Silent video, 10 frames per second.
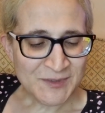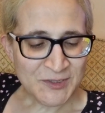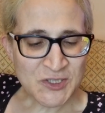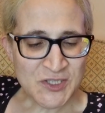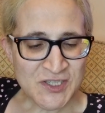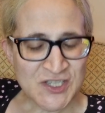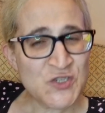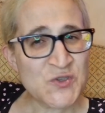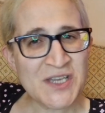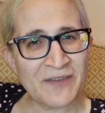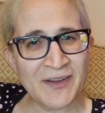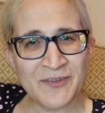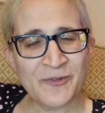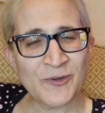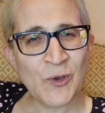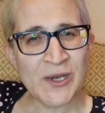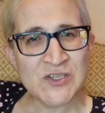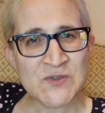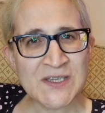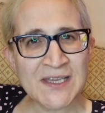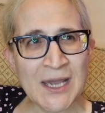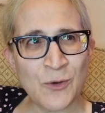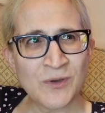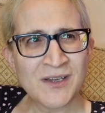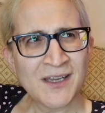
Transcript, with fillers: Just it's interesting. I found it quite interesting how